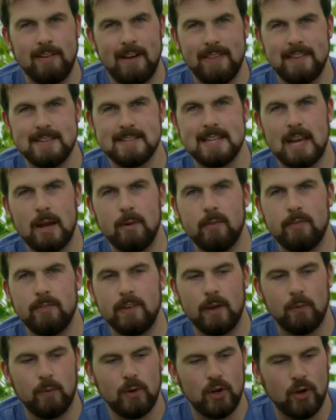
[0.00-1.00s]
Around this time of
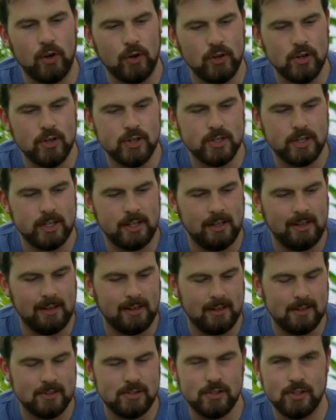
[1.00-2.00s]
year, we're not usually
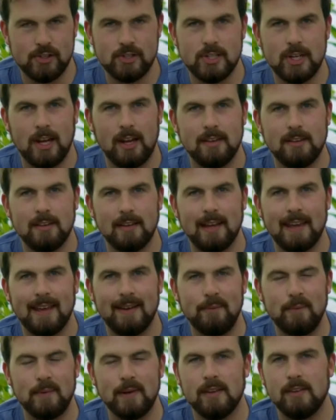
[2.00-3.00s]
associating
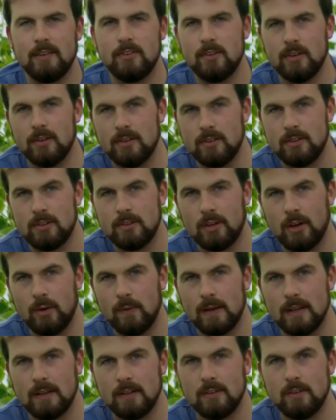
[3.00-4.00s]
it with certain
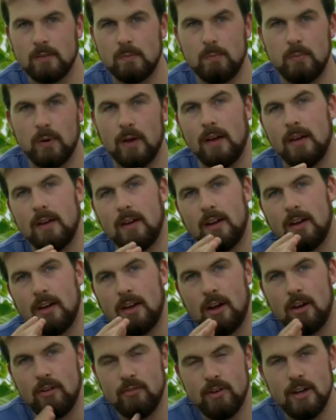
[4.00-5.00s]
sowings, but
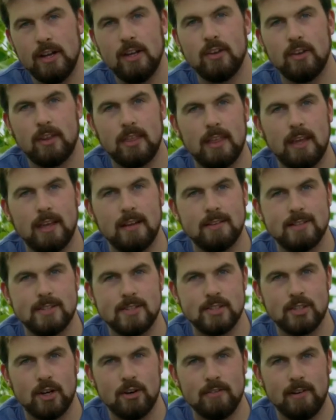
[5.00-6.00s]
a really good thing to
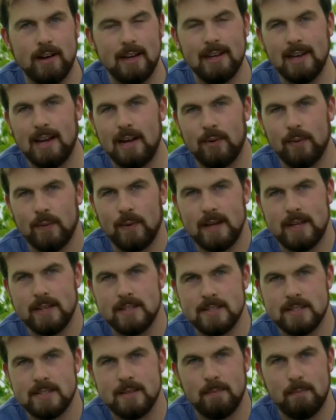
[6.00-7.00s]
sow right now
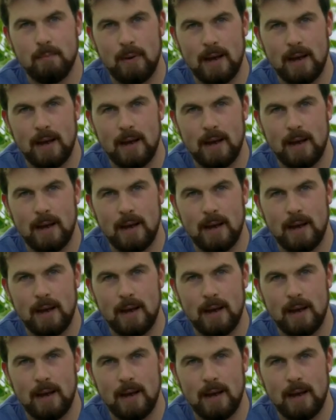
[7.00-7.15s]
is